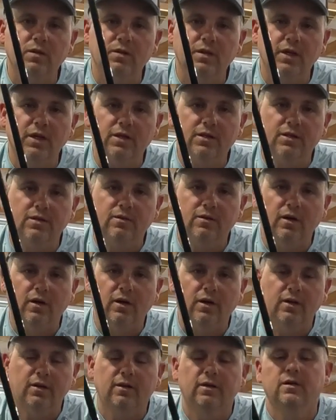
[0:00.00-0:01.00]
Dixie
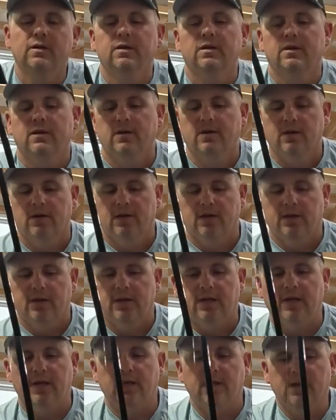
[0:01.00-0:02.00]
rod,
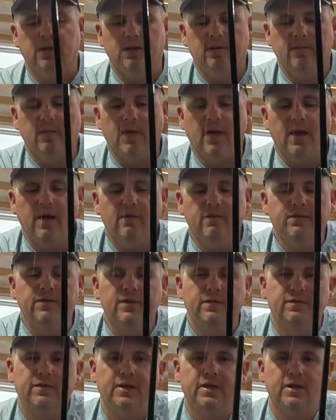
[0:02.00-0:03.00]
and I have
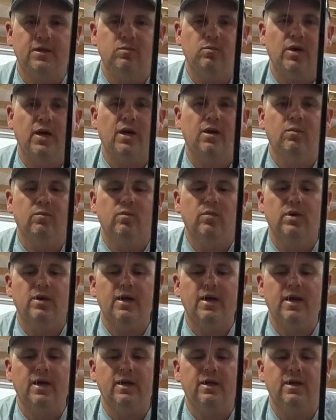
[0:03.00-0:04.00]
15-pound
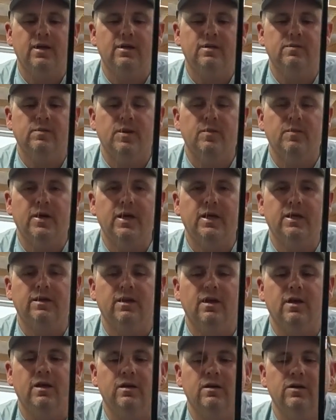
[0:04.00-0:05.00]
braid as my main
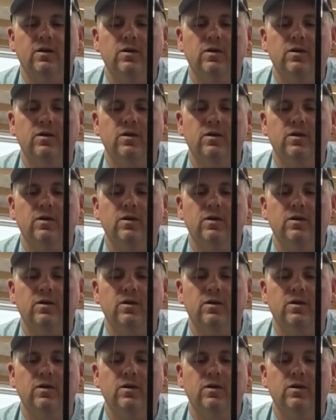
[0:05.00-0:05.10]
line